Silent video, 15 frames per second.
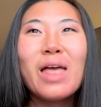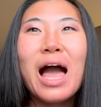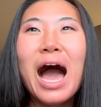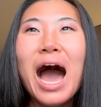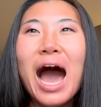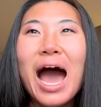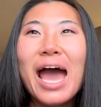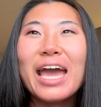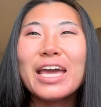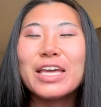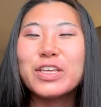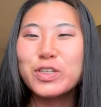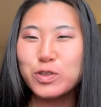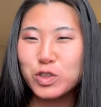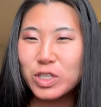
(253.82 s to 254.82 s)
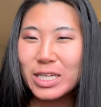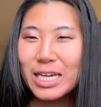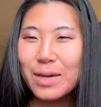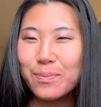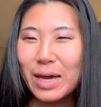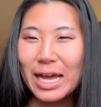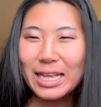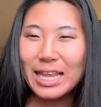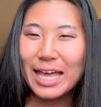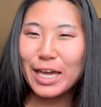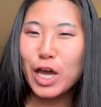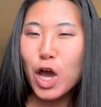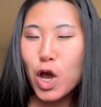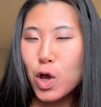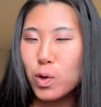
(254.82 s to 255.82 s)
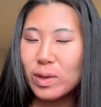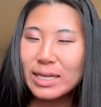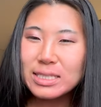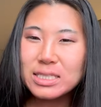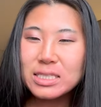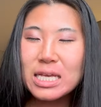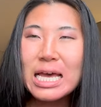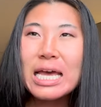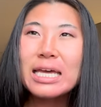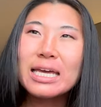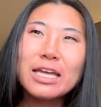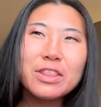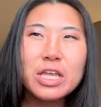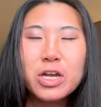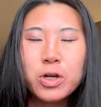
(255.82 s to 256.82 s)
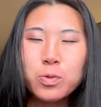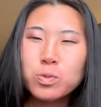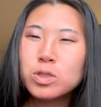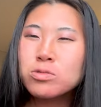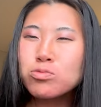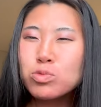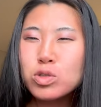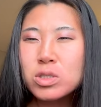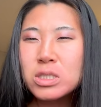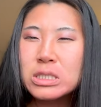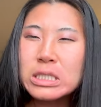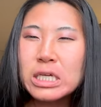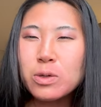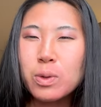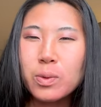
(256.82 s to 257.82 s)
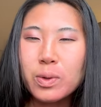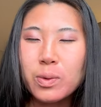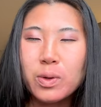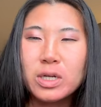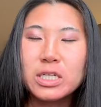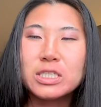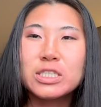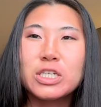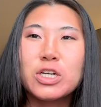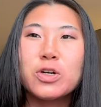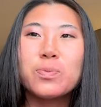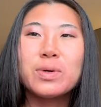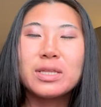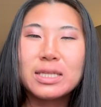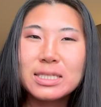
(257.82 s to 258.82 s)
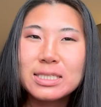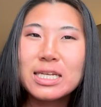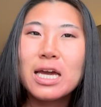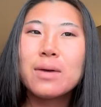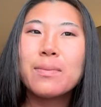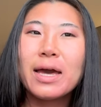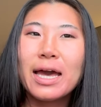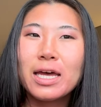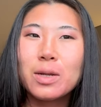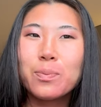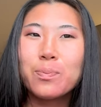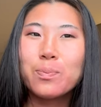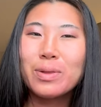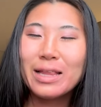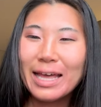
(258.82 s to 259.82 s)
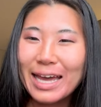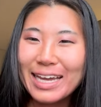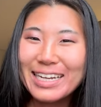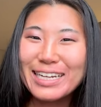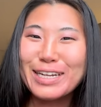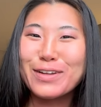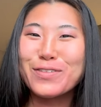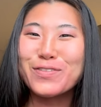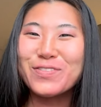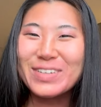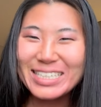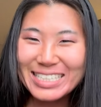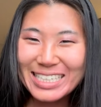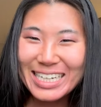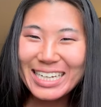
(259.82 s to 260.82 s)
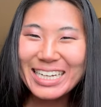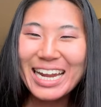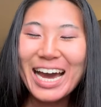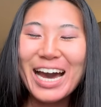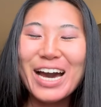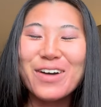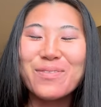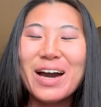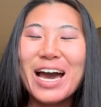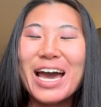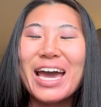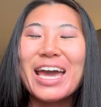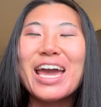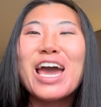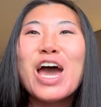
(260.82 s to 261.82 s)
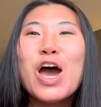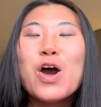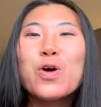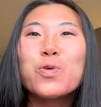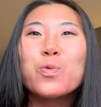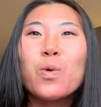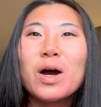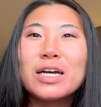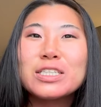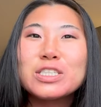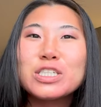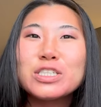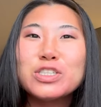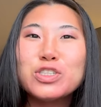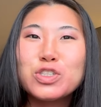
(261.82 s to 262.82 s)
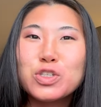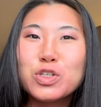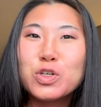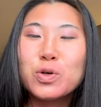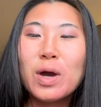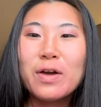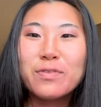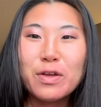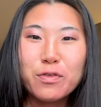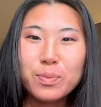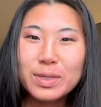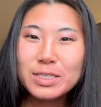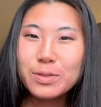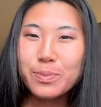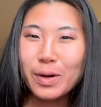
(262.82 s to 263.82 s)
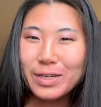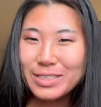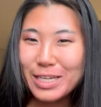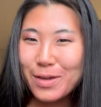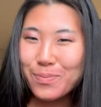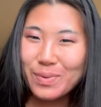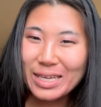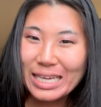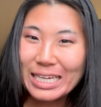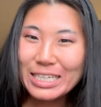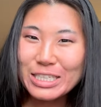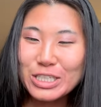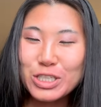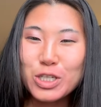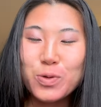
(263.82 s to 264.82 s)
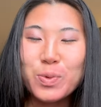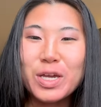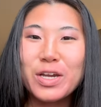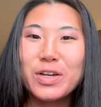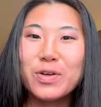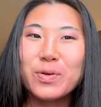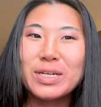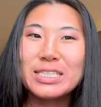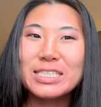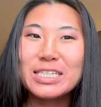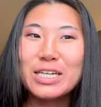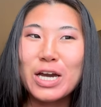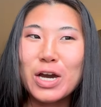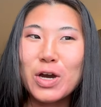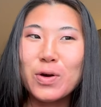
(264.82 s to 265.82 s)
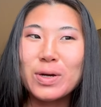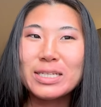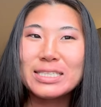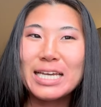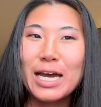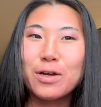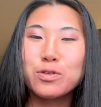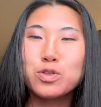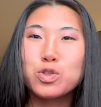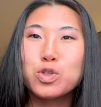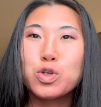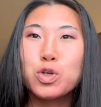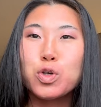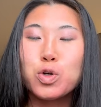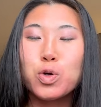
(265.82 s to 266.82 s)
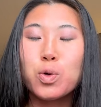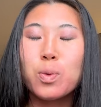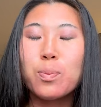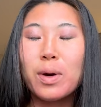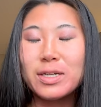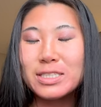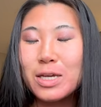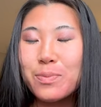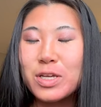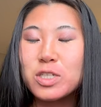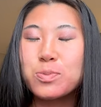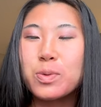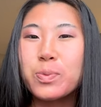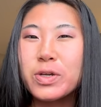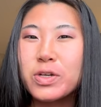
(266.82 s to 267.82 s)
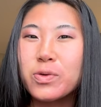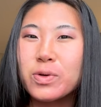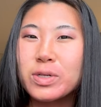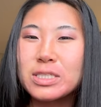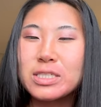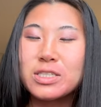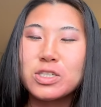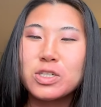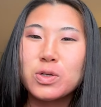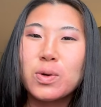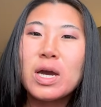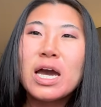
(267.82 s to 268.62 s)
I usually am kind of like, oh, let's get there and we'll, we'll see what we want to do. But this time I had a plan and a vision. Um, I want to do, I've never been to Bondi Beach. So we are going to go down to Bondi Beach, but we are going to do,